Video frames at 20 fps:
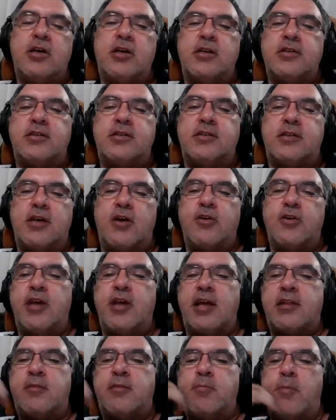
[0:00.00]
so
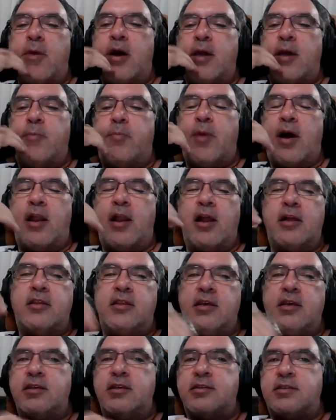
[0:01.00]
that my
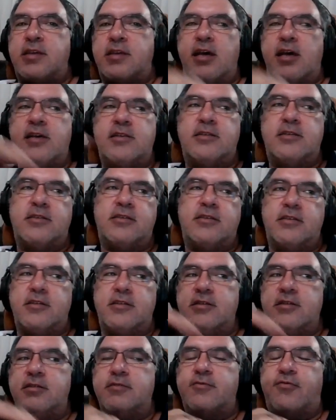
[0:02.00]
palate is as
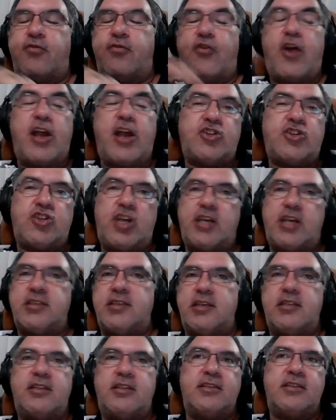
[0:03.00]
fresh as it